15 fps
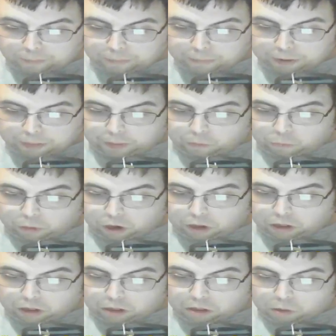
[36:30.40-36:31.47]
but the
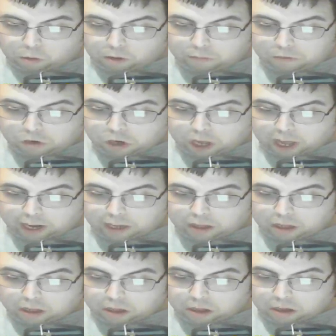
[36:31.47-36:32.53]
ones who
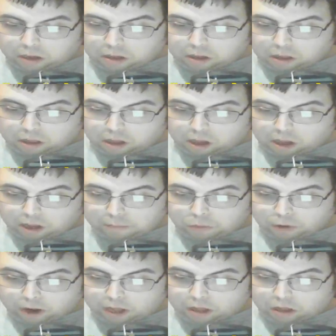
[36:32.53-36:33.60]
object to her
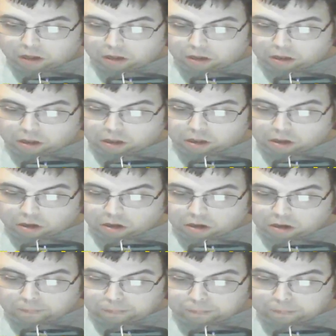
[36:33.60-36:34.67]
presence
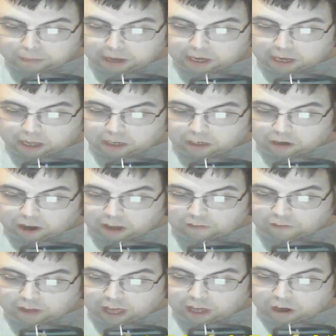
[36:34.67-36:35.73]
make her
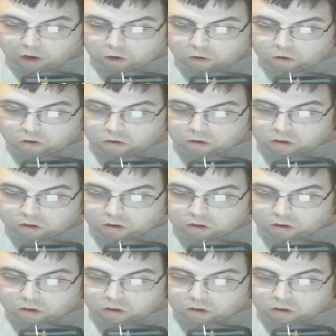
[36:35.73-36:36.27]
life hell.